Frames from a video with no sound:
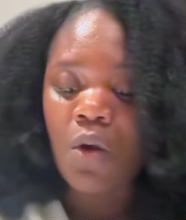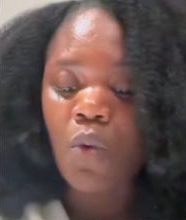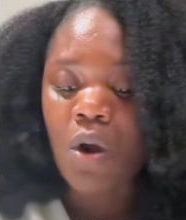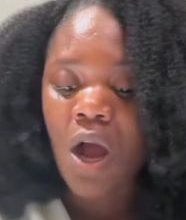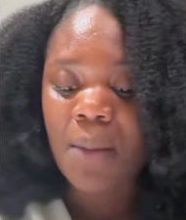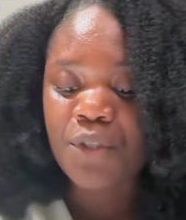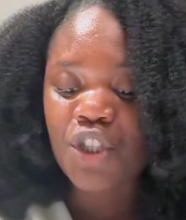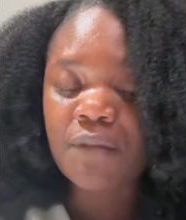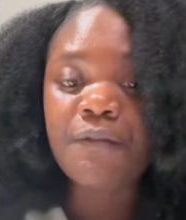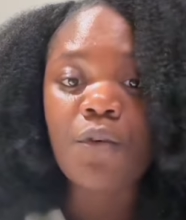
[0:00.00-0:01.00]
Or
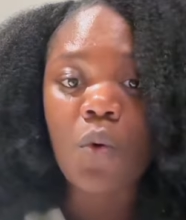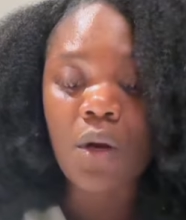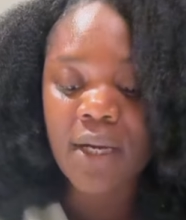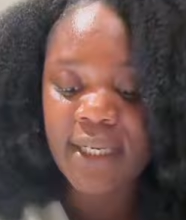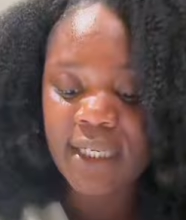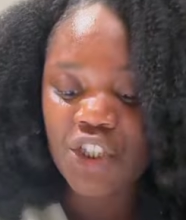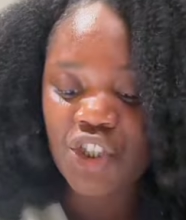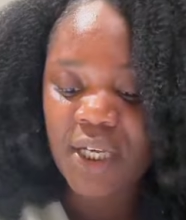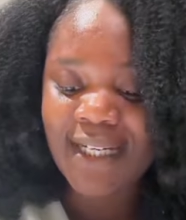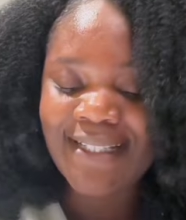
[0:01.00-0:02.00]
option 4,
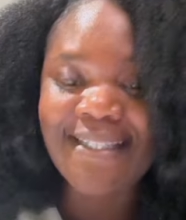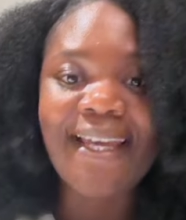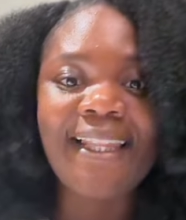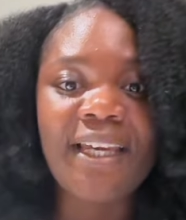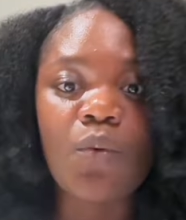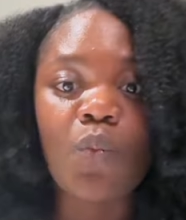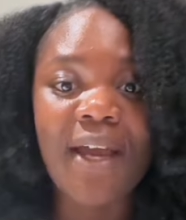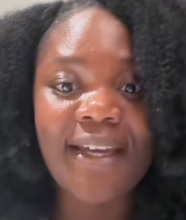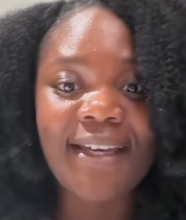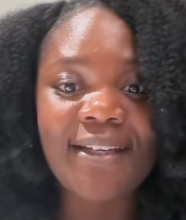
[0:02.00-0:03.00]
initiating daily
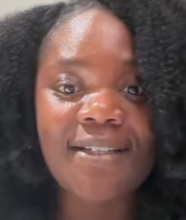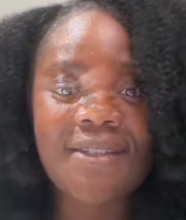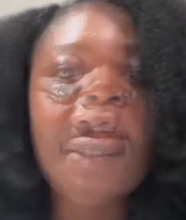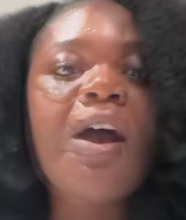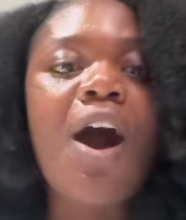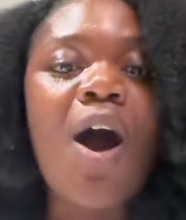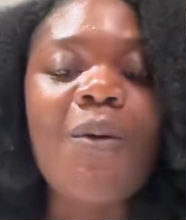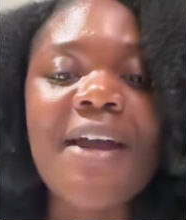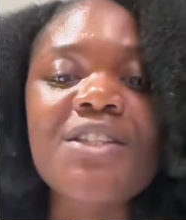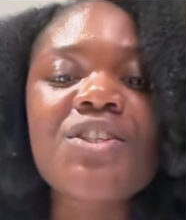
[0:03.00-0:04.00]
weighings. All
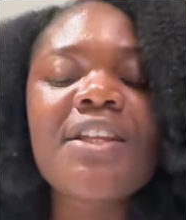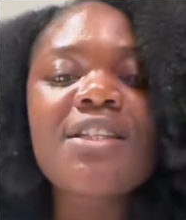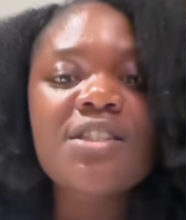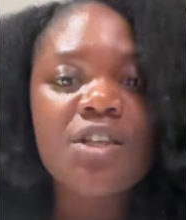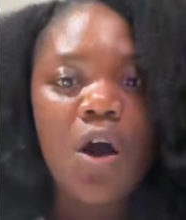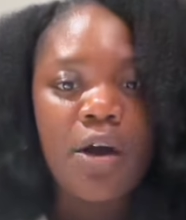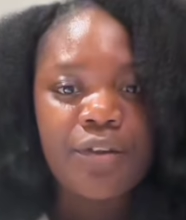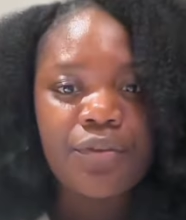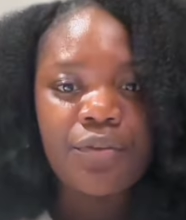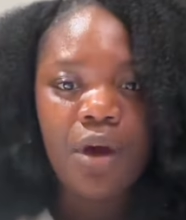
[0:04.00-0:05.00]
right, so let's
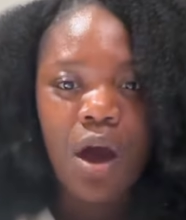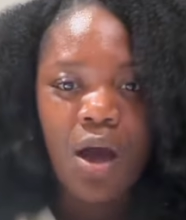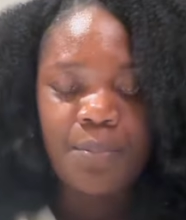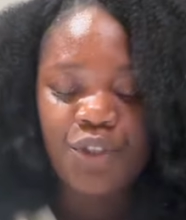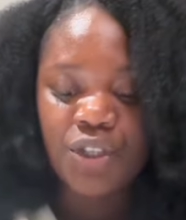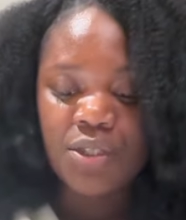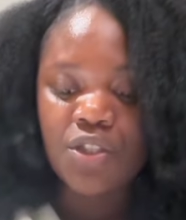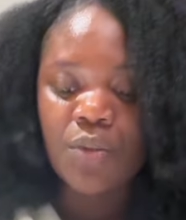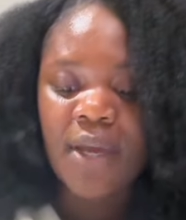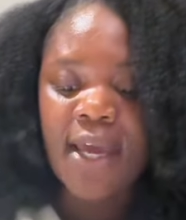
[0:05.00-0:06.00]
talk through the
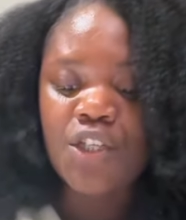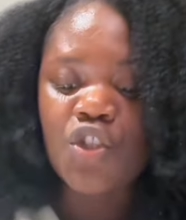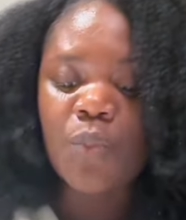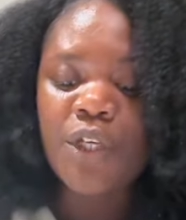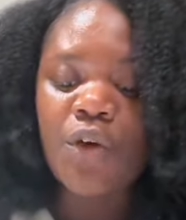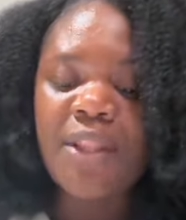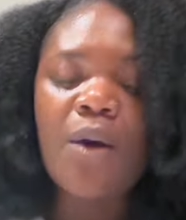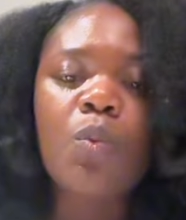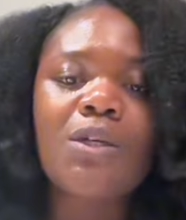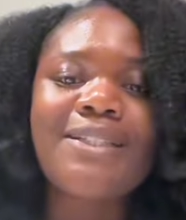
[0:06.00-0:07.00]
options, okay? So we know
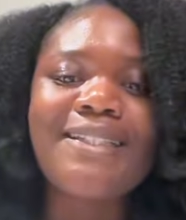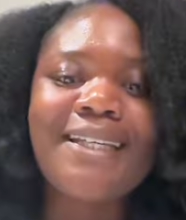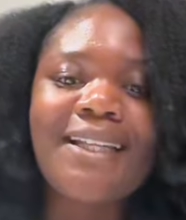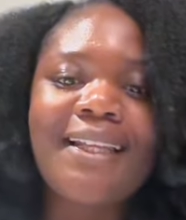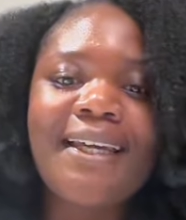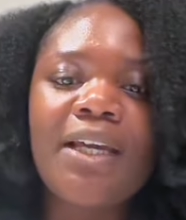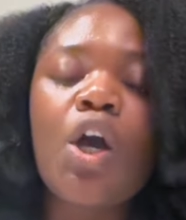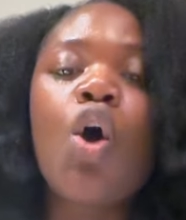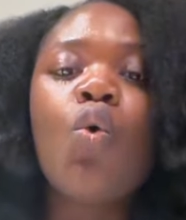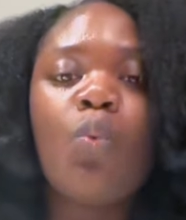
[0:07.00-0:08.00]
that we're dealing
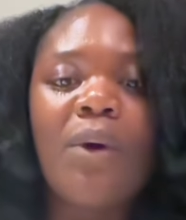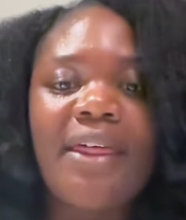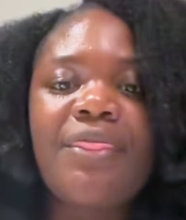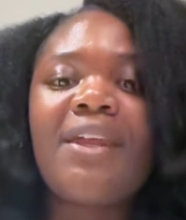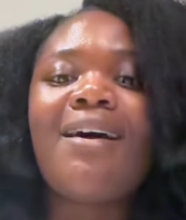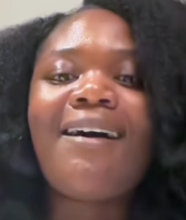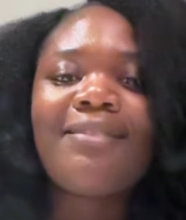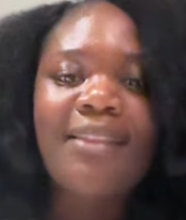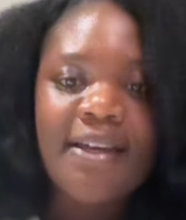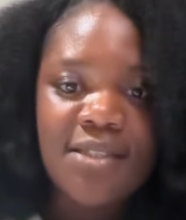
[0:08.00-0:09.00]
with an
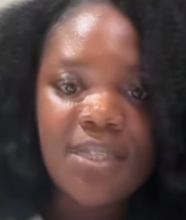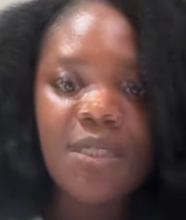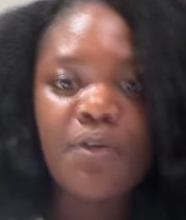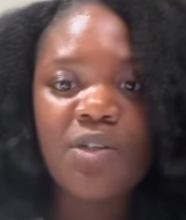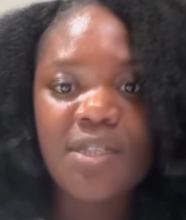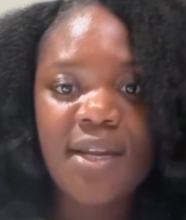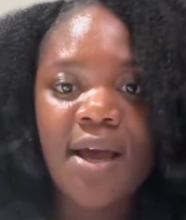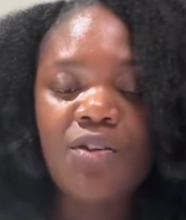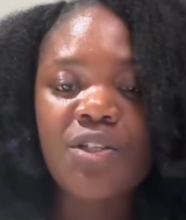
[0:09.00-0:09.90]
unlicensed personnel.